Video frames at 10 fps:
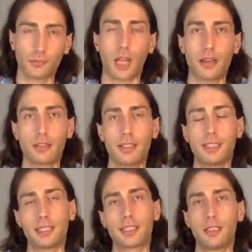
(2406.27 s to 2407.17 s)
And I think
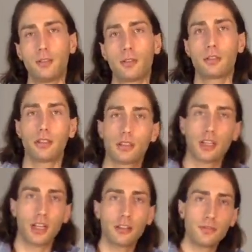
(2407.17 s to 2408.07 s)
that can look
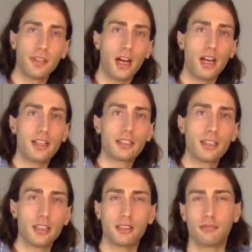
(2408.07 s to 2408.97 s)
kind of nice
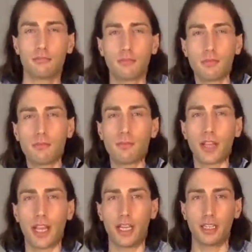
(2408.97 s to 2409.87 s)
and
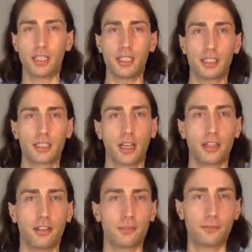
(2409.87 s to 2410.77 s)
80s kind
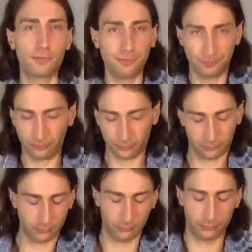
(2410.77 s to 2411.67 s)
of
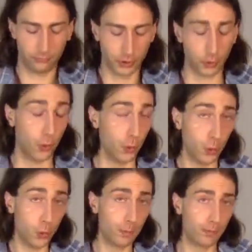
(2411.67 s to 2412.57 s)

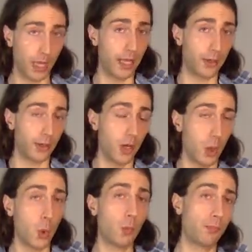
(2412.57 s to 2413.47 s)
cool. I don't
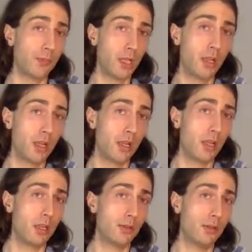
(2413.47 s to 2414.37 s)
know.
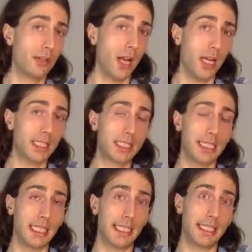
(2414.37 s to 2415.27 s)
Do you guys
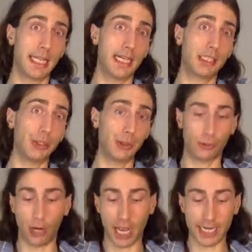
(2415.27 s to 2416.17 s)
think I should
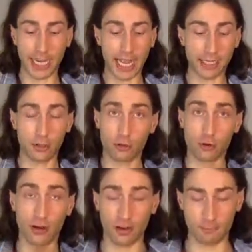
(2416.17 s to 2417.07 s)
try that?
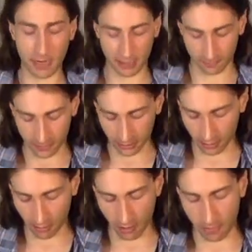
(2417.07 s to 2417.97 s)
Should I make a
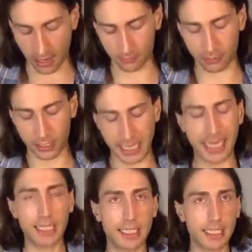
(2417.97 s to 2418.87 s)
video about
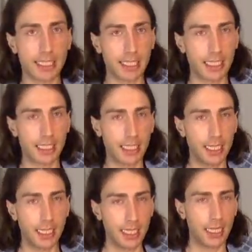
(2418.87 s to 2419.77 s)
that?
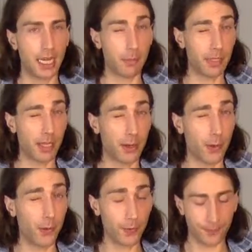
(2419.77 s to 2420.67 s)
Let me
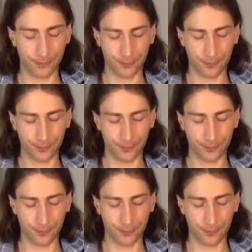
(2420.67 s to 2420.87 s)
know.